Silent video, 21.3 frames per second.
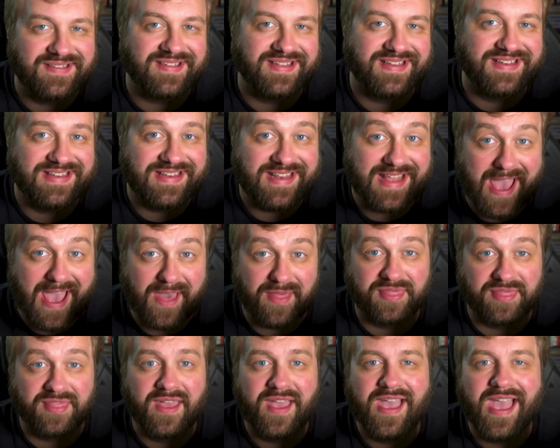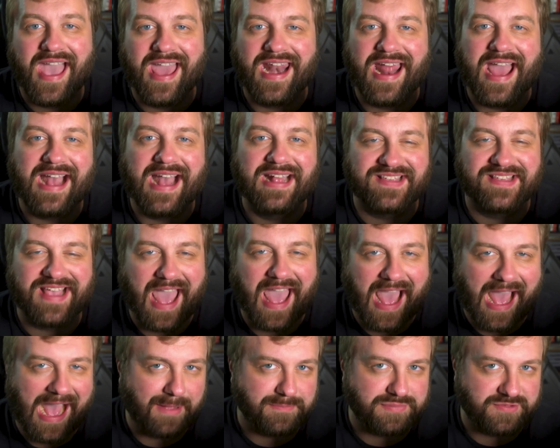to death and adds
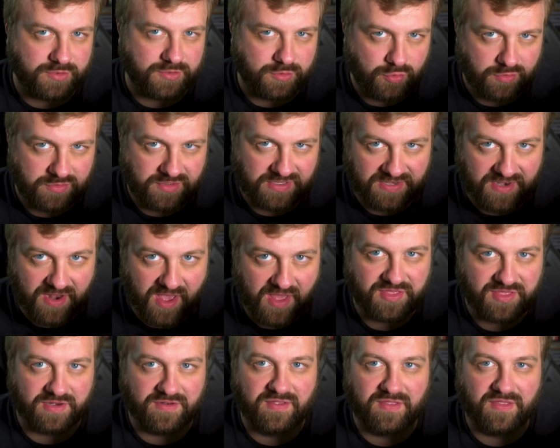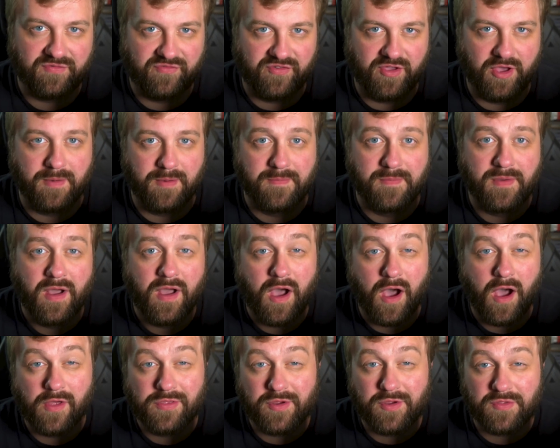absolutely nothing to the film
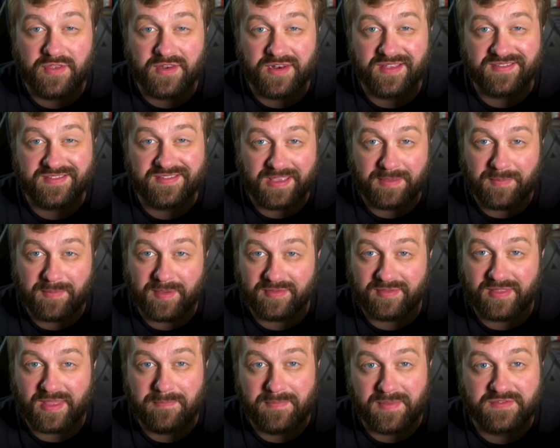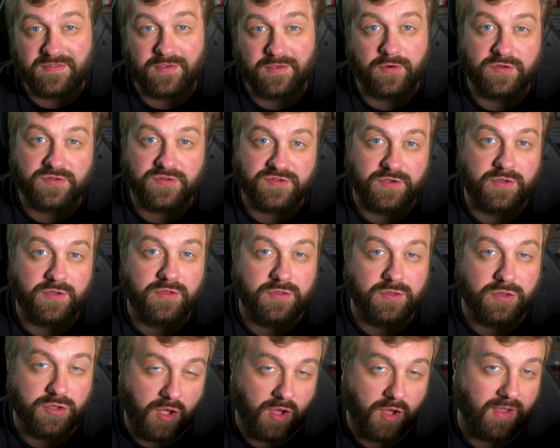other than a seemingly misunderstood
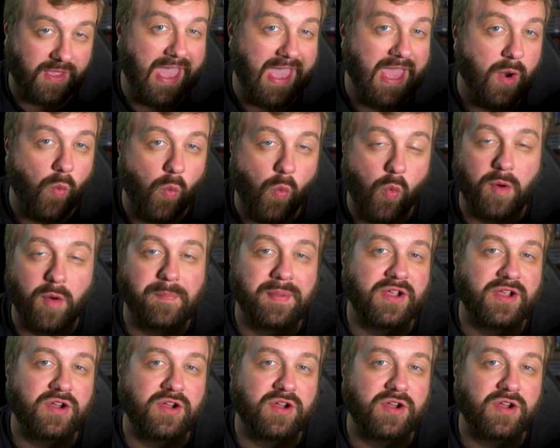look at warping